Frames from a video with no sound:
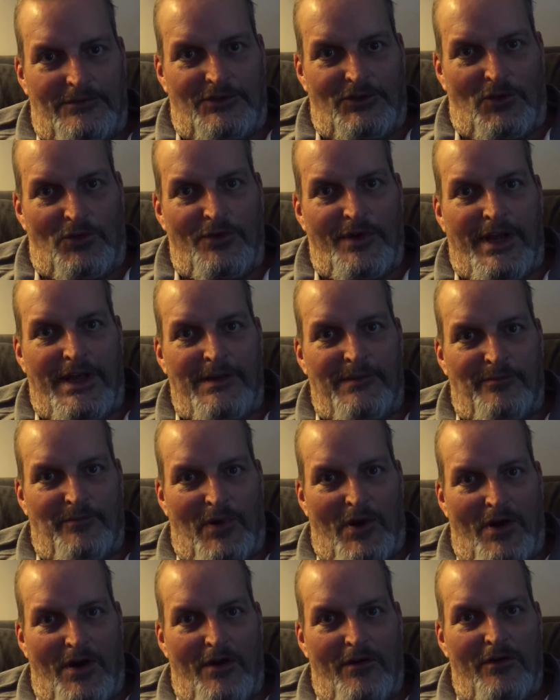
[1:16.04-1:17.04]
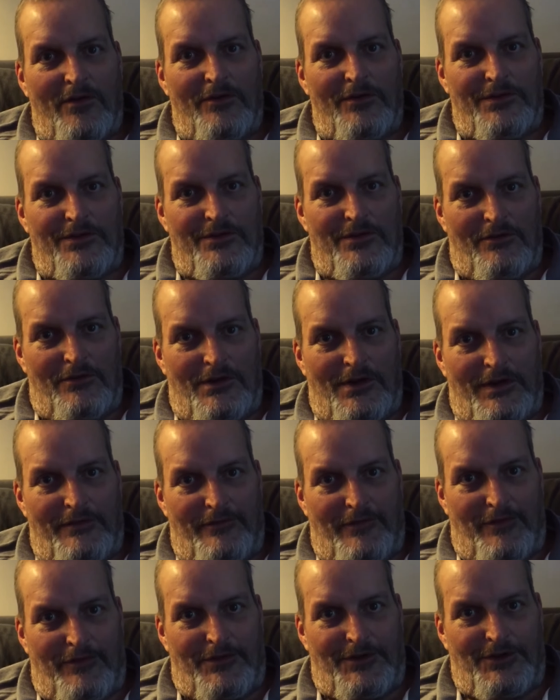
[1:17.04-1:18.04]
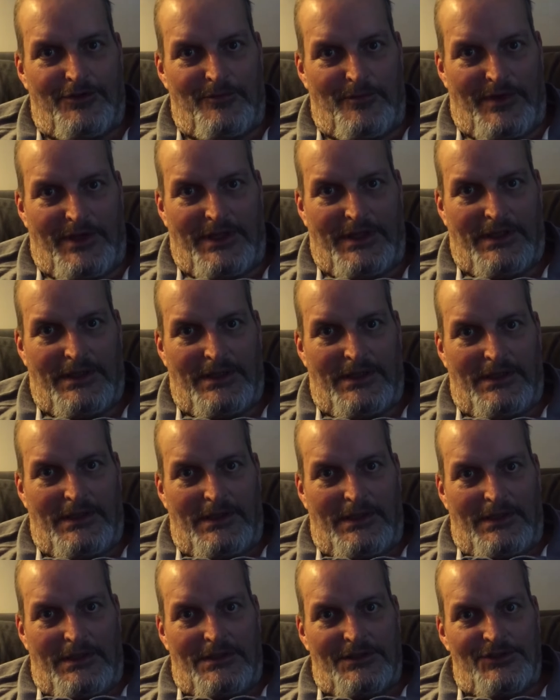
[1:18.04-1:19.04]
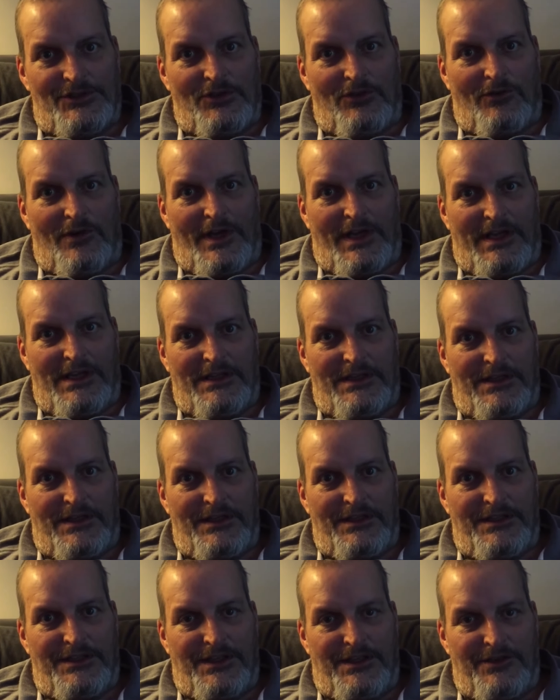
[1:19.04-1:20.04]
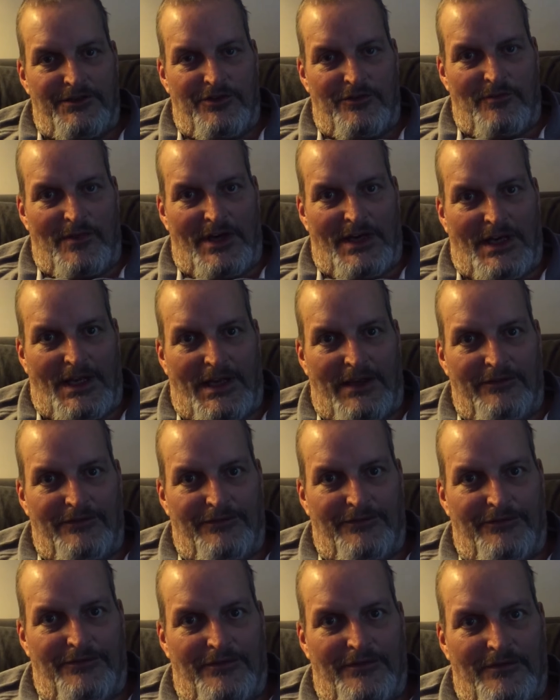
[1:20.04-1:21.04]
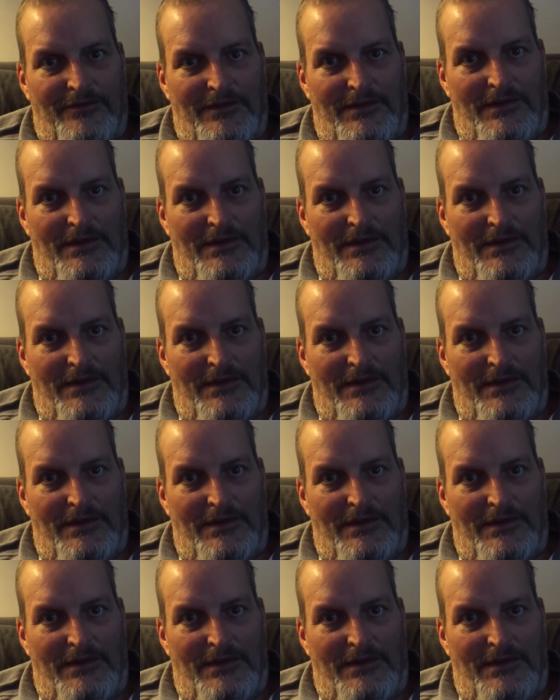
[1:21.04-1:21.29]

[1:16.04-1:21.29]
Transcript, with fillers: donate part of their liver to me so I can continue my life